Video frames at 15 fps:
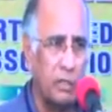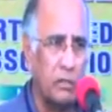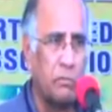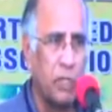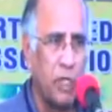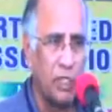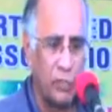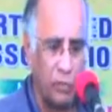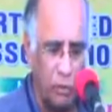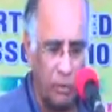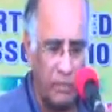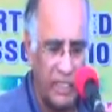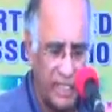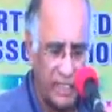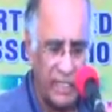because you will
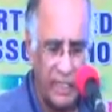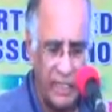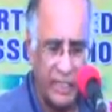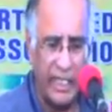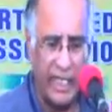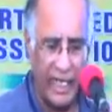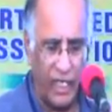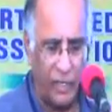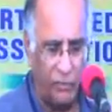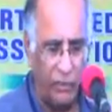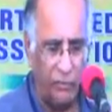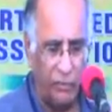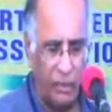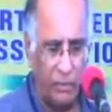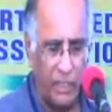miss the neck of the
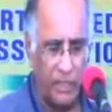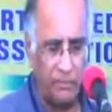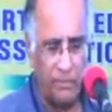femur.